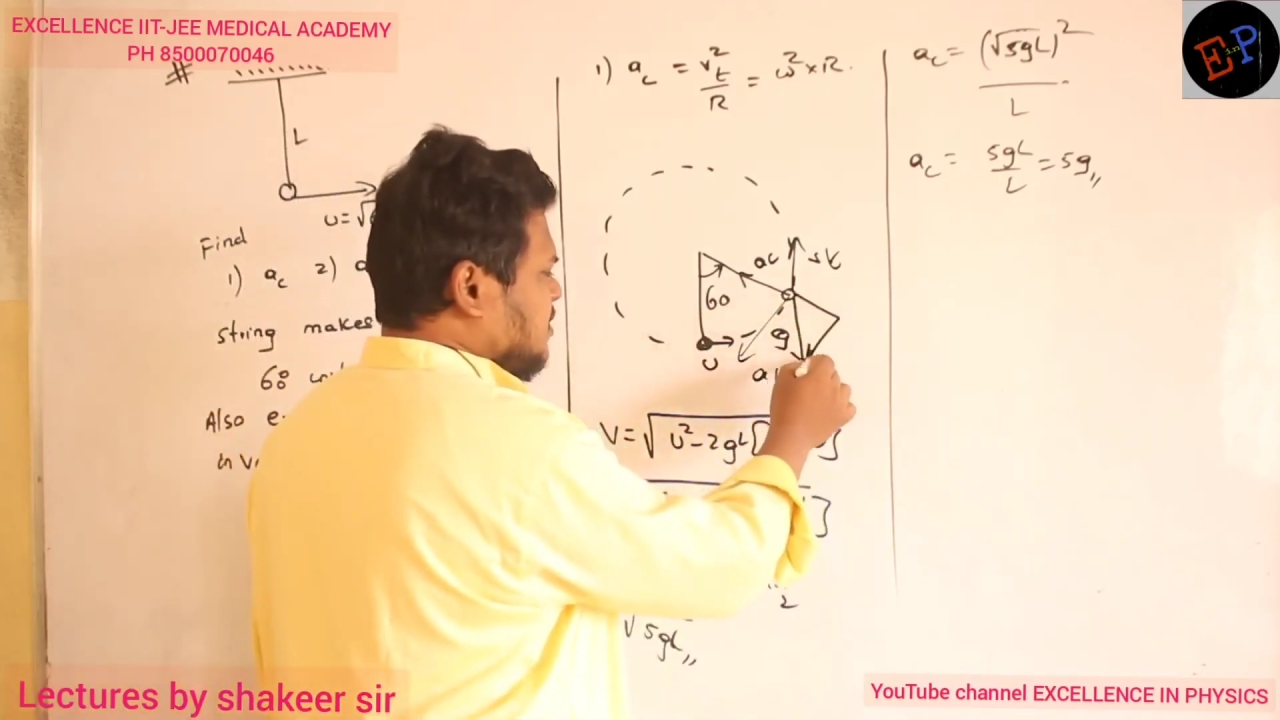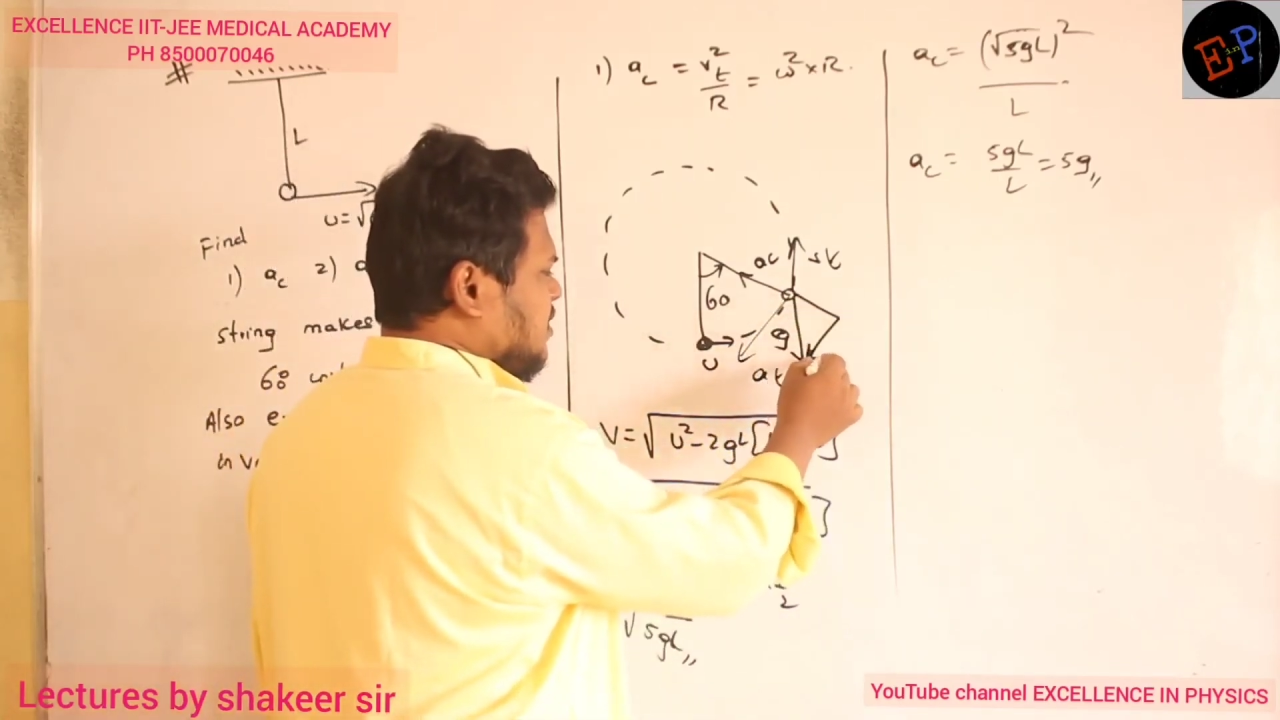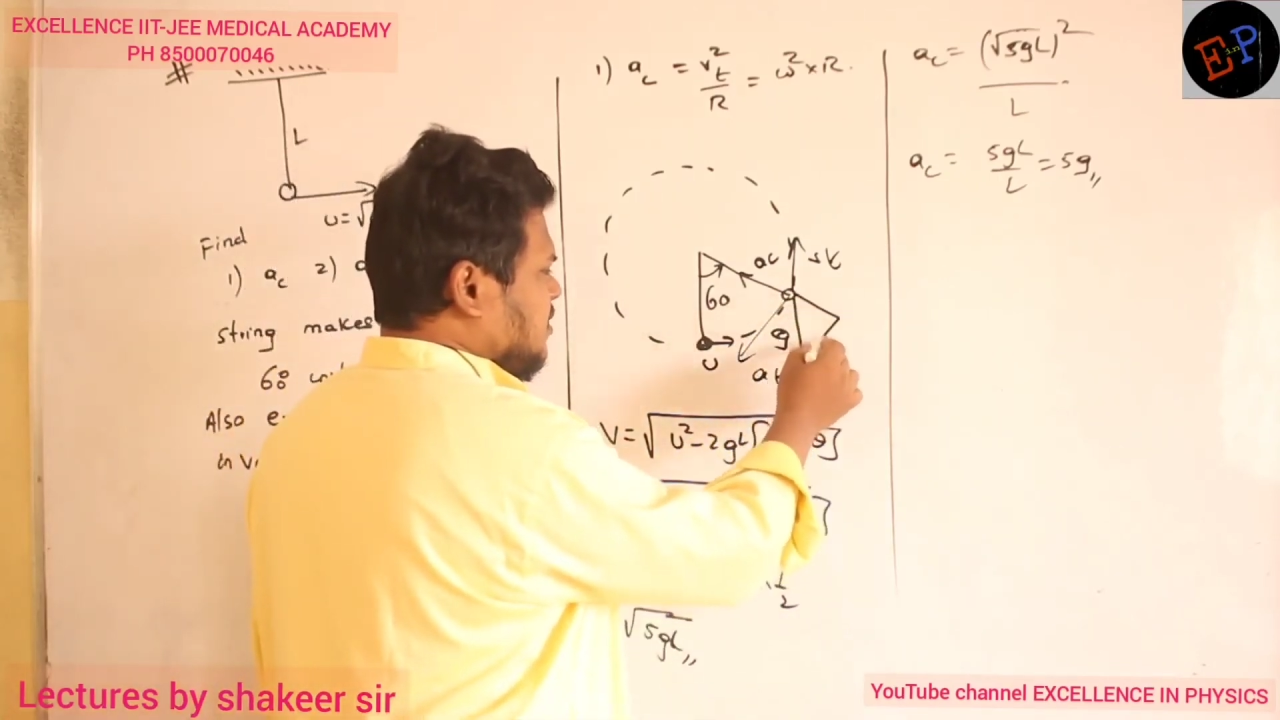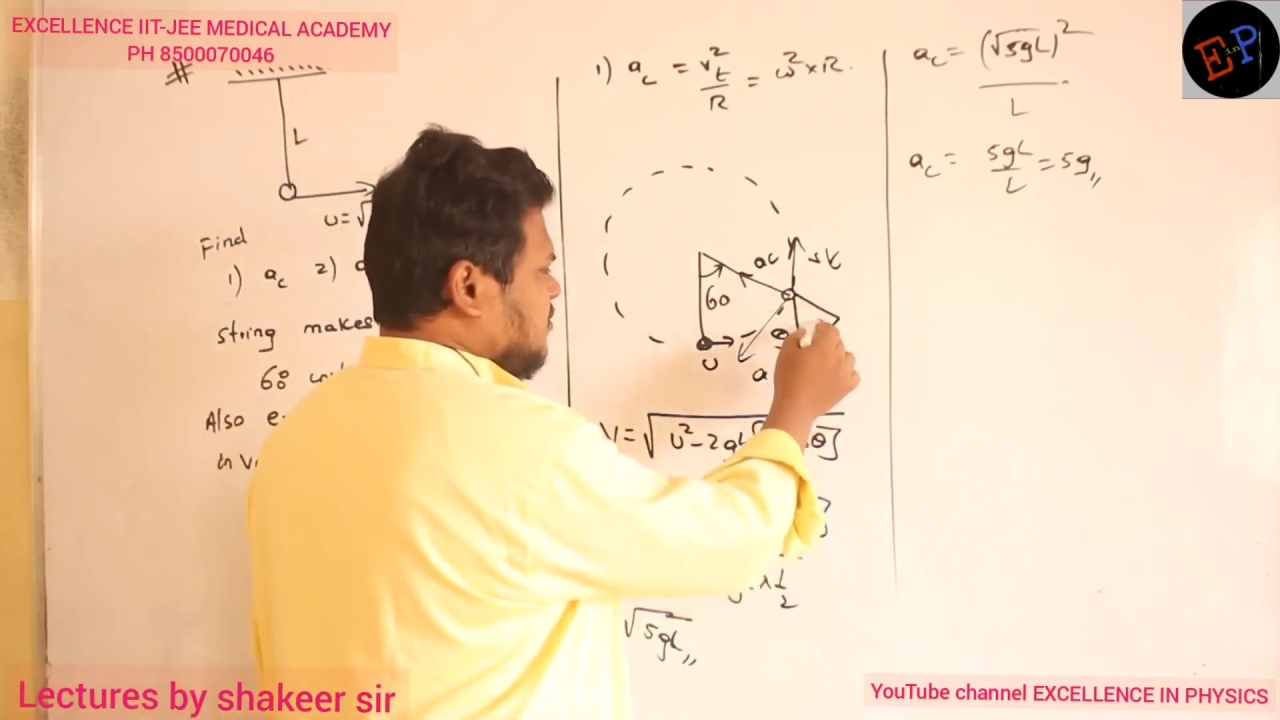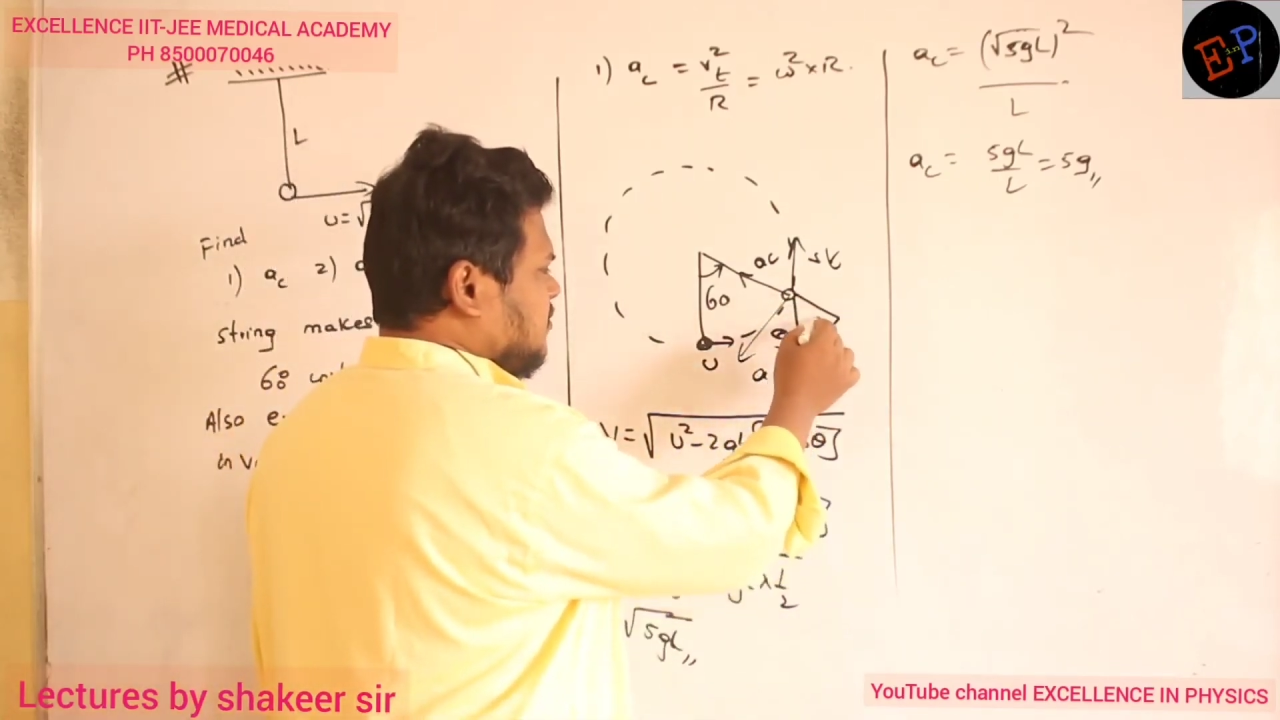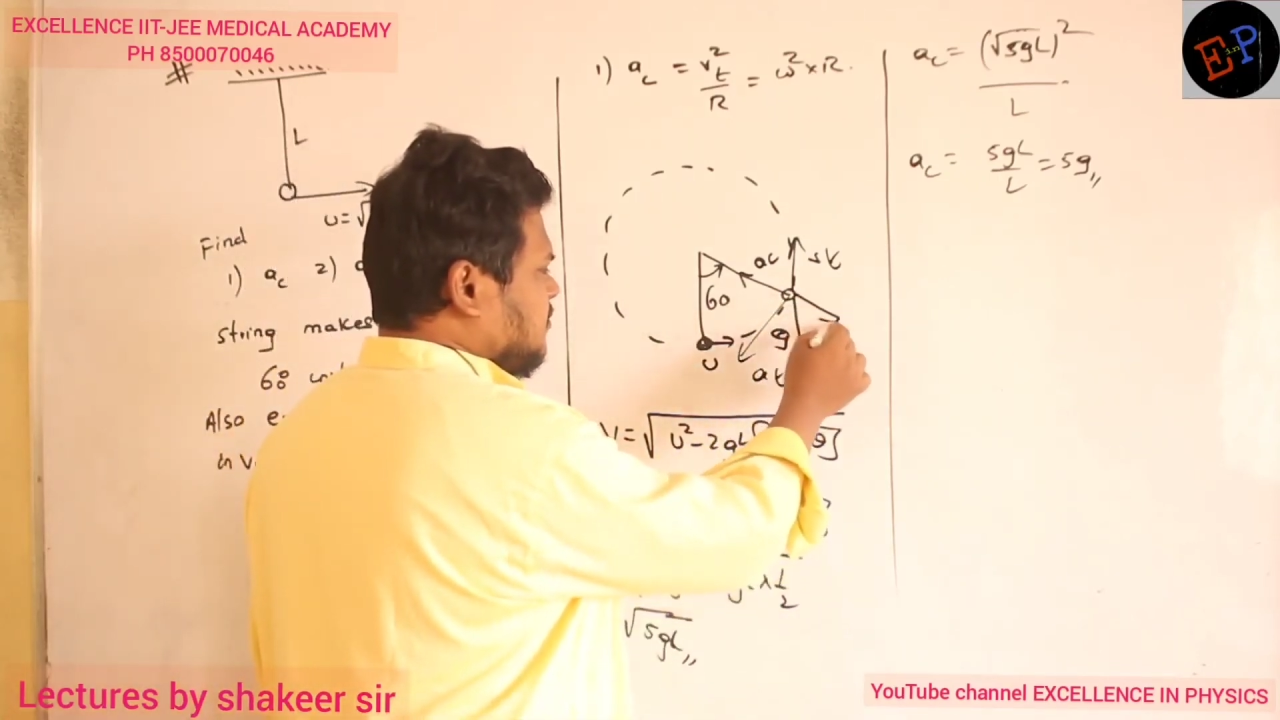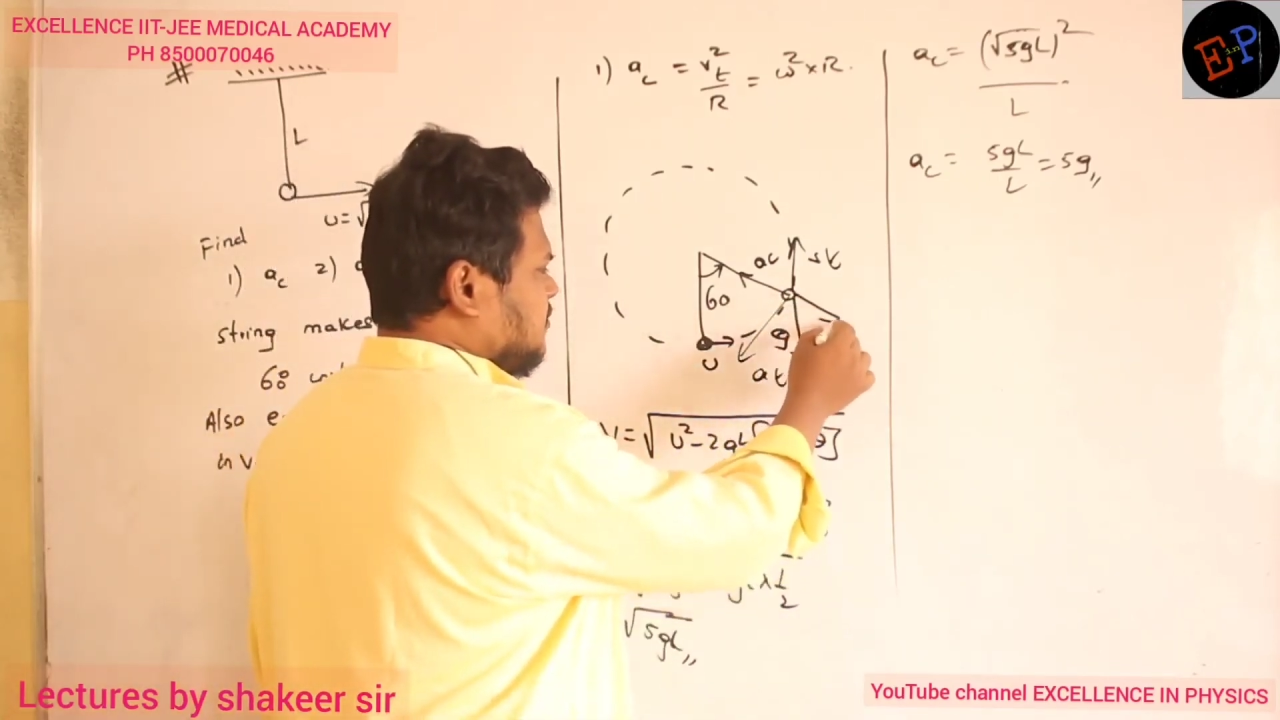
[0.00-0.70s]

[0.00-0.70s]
Clear? No?